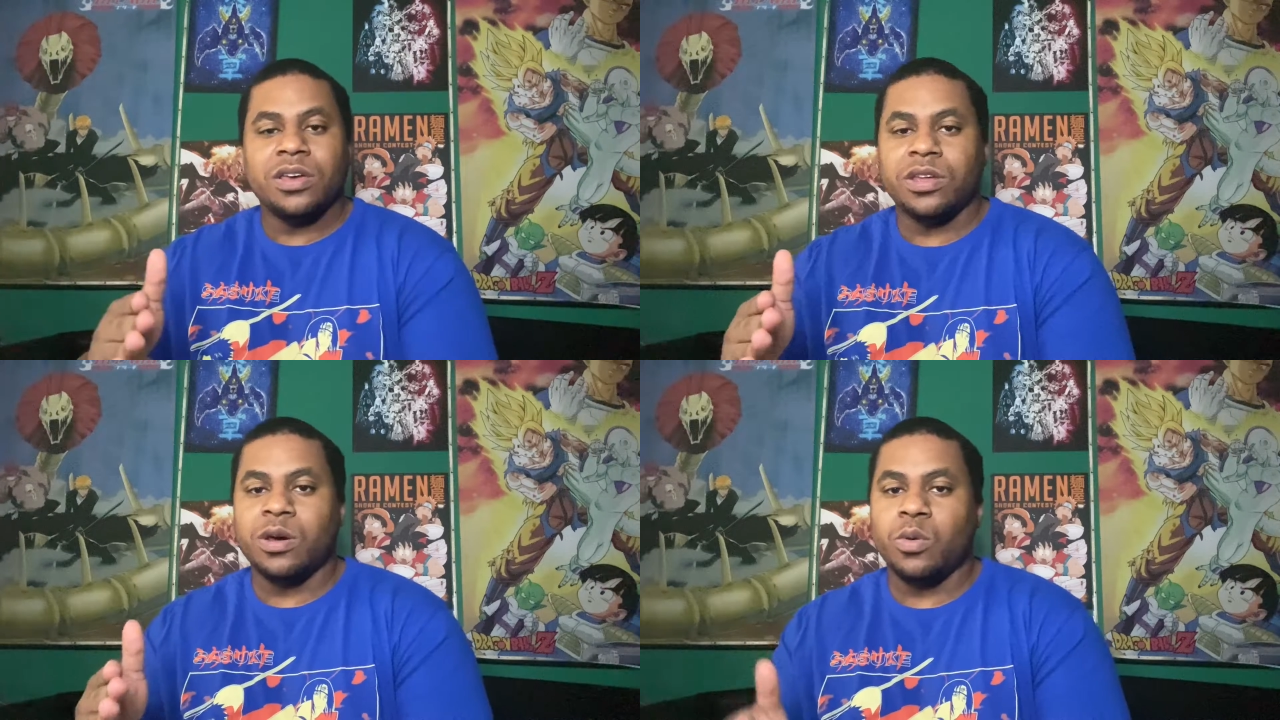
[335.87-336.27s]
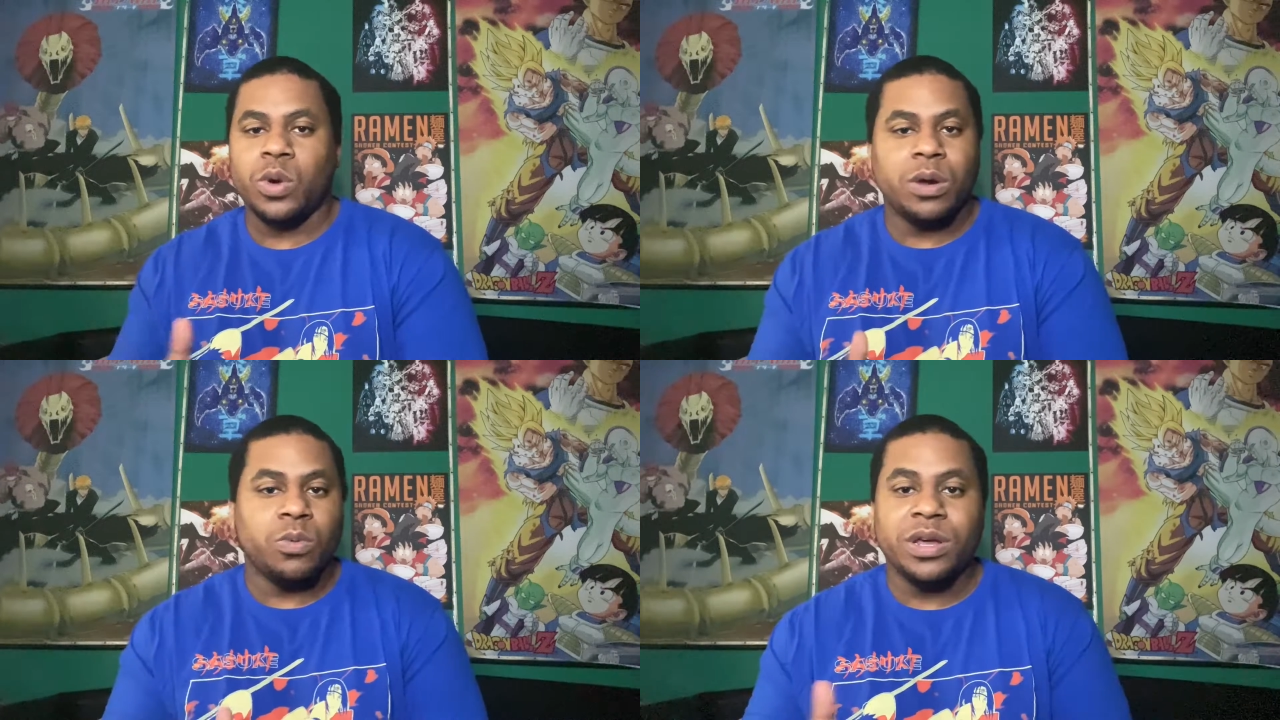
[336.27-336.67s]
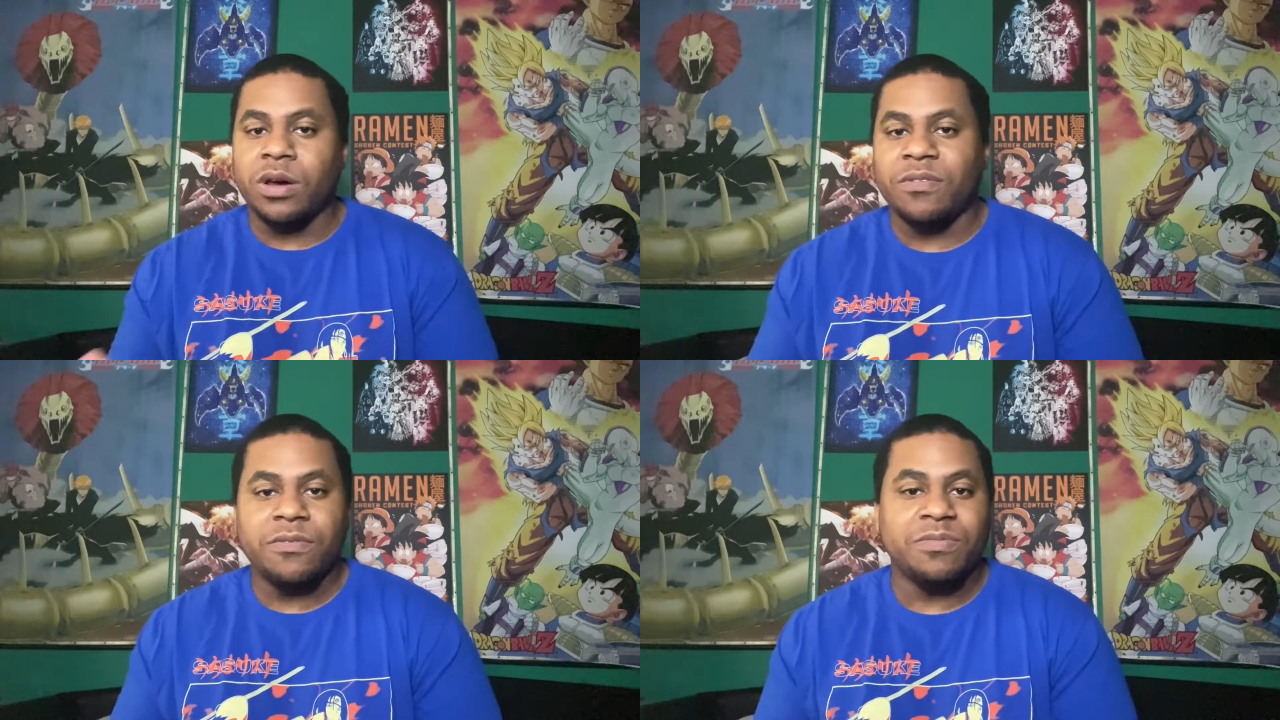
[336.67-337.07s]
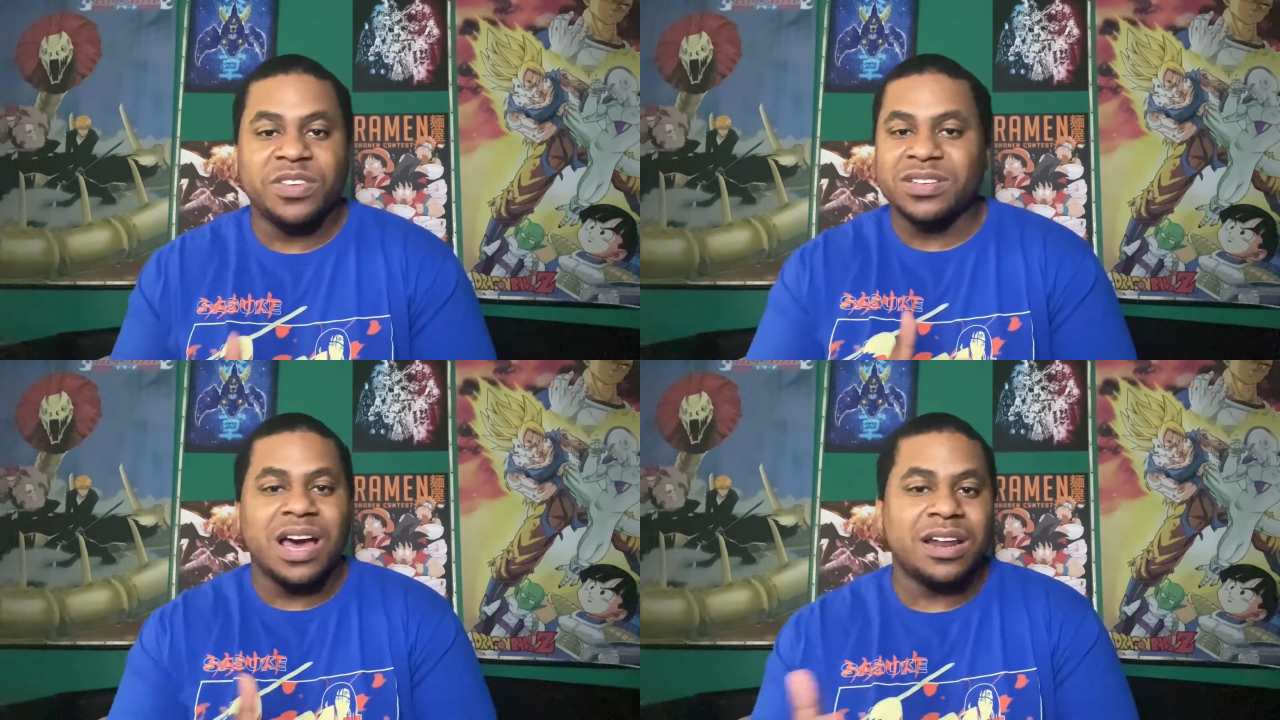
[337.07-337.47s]
you know, we, we don't,
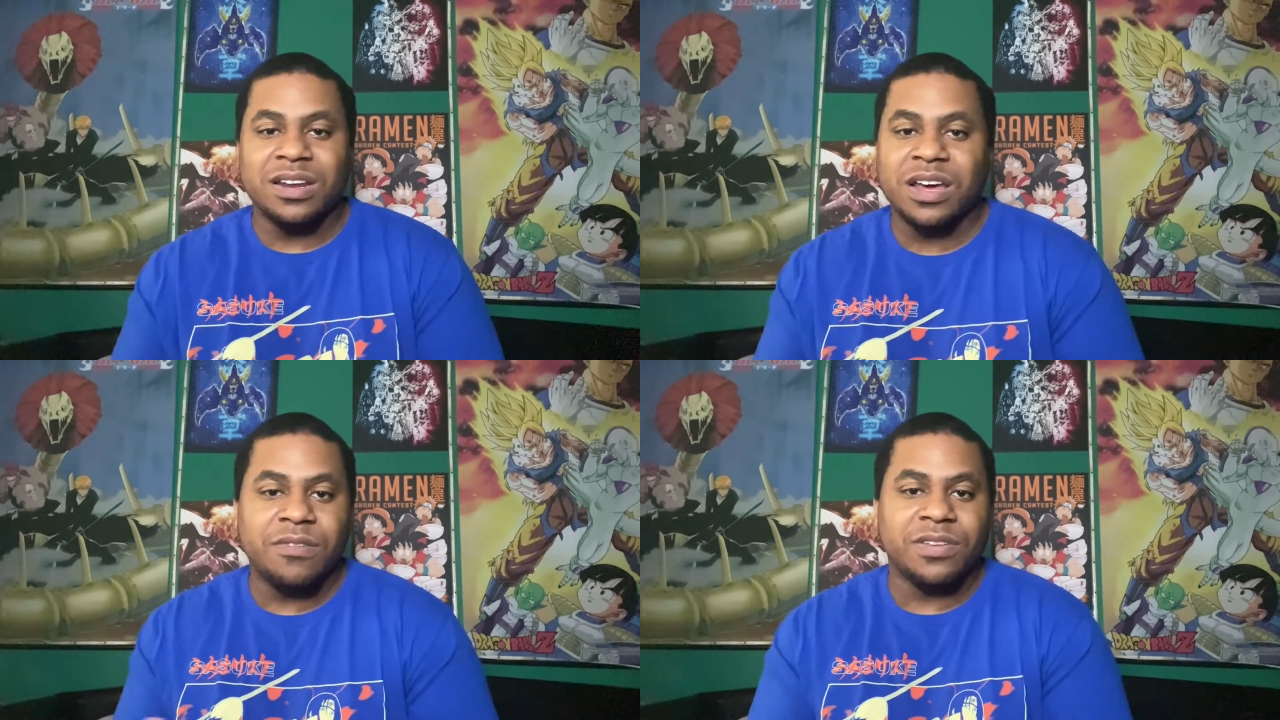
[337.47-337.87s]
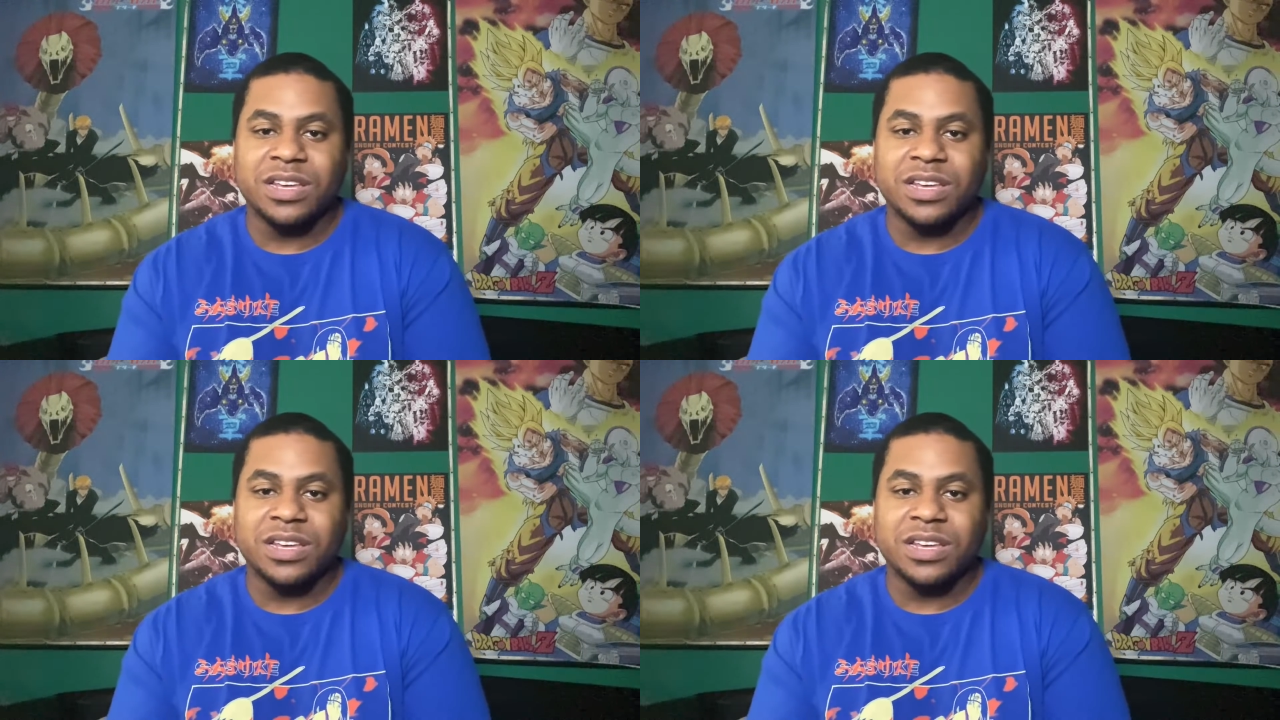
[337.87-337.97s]
this kind of love